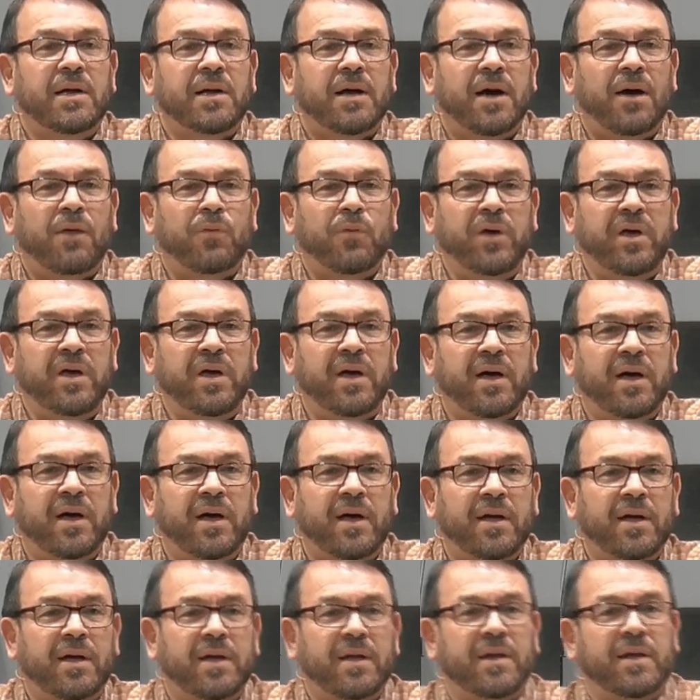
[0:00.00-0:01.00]
Are we,
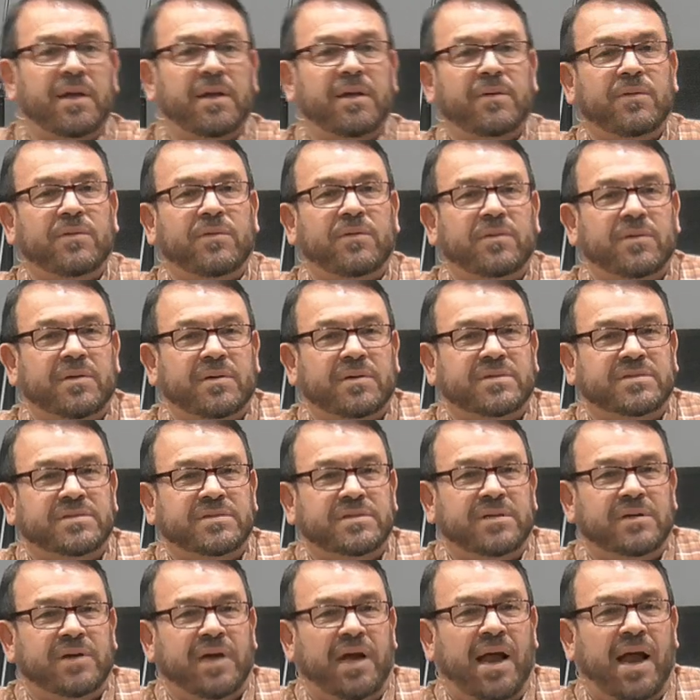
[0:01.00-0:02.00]
uh,
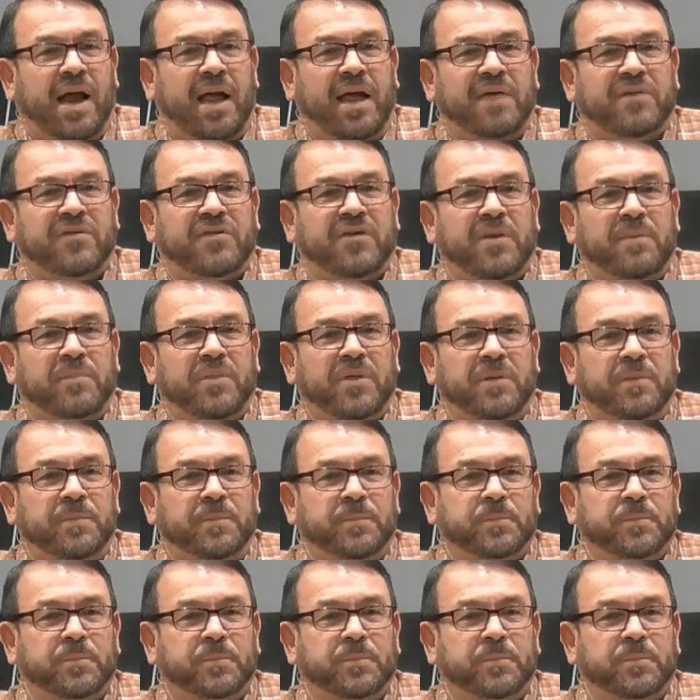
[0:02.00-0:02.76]
did I hit something?